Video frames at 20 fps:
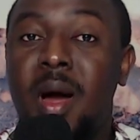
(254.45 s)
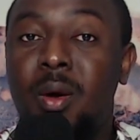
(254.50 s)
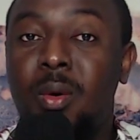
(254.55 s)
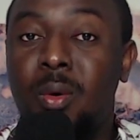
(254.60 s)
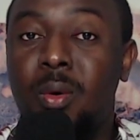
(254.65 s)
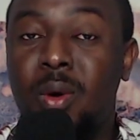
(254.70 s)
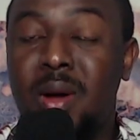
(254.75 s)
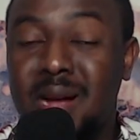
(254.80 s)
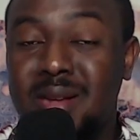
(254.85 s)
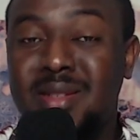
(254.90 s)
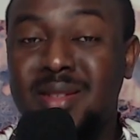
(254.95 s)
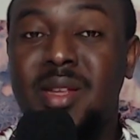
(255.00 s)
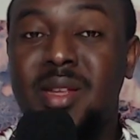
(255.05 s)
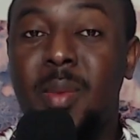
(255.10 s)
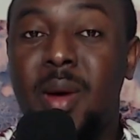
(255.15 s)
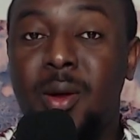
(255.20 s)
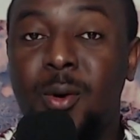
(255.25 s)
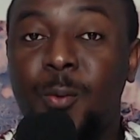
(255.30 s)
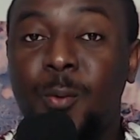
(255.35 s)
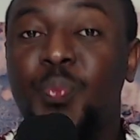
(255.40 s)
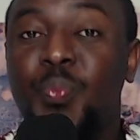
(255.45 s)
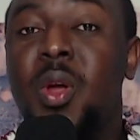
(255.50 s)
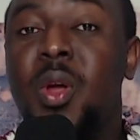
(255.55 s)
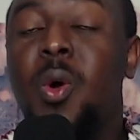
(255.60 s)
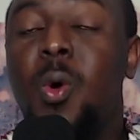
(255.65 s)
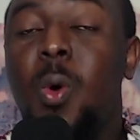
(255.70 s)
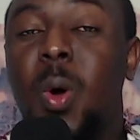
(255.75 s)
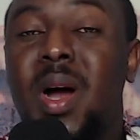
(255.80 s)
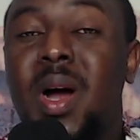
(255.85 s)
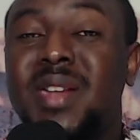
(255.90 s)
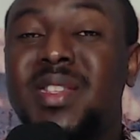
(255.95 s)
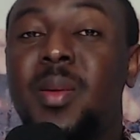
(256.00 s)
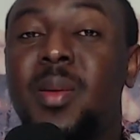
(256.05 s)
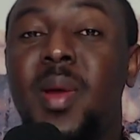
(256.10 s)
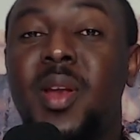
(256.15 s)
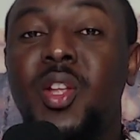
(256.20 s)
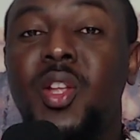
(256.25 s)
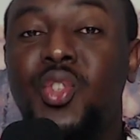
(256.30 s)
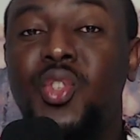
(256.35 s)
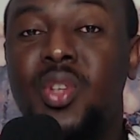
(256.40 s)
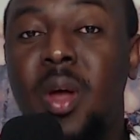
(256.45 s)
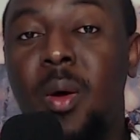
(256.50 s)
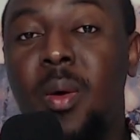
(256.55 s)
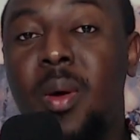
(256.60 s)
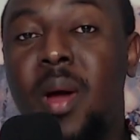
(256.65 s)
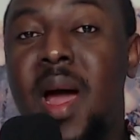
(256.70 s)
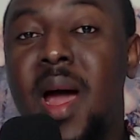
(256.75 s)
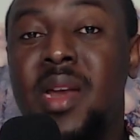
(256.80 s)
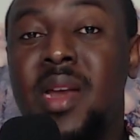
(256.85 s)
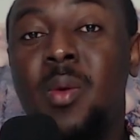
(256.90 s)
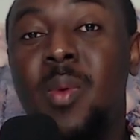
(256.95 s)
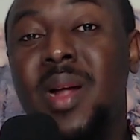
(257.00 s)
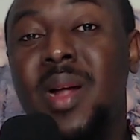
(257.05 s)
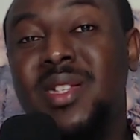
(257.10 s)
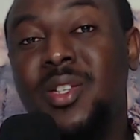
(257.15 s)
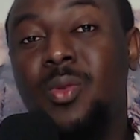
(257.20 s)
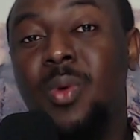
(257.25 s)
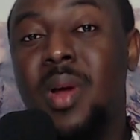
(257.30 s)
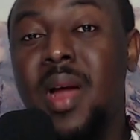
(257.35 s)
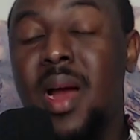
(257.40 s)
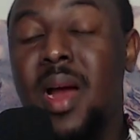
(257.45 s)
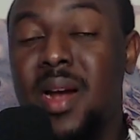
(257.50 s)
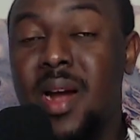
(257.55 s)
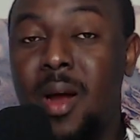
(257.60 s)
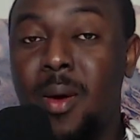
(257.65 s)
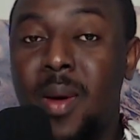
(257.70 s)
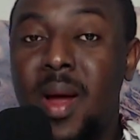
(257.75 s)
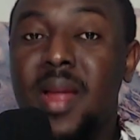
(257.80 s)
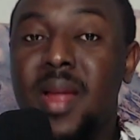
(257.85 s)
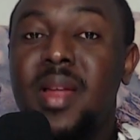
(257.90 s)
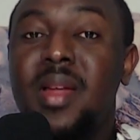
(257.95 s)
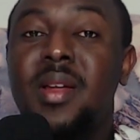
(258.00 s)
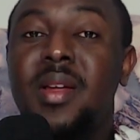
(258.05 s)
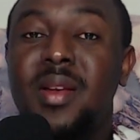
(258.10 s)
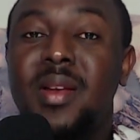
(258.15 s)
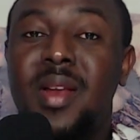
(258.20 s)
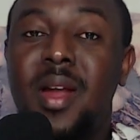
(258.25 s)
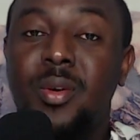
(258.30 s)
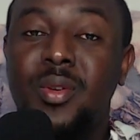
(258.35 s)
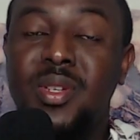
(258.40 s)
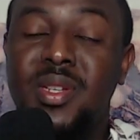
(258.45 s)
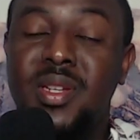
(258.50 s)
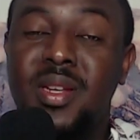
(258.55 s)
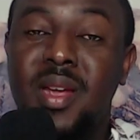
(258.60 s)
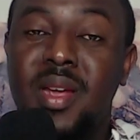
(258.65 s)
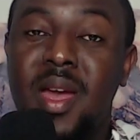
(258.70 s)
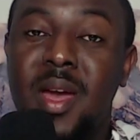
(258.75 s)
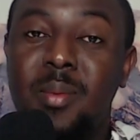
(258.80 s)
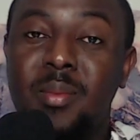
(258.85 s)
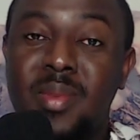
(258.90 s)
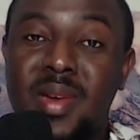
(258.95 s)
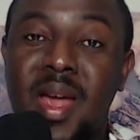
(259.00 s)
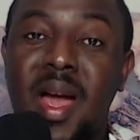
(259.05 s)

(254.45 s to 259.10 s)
or customer no or customer need to your car now what krawa now the